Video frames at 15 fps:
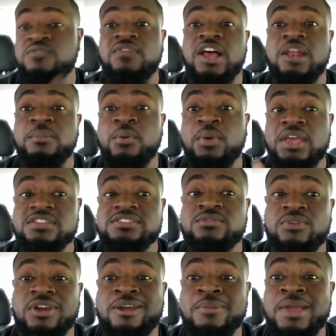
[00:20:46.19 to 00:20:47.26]
Follow me on
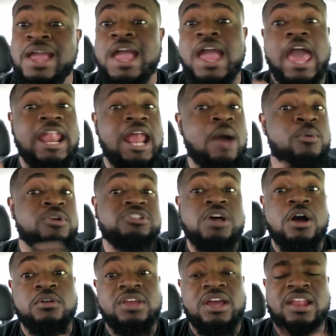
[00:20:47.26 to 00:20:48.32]
Instagram, and I will
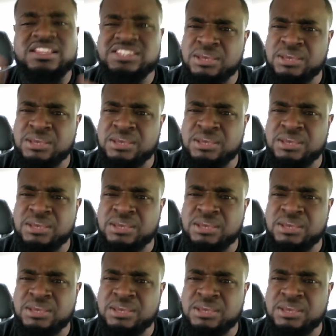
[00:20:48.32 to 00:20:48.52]
talk to y'all later.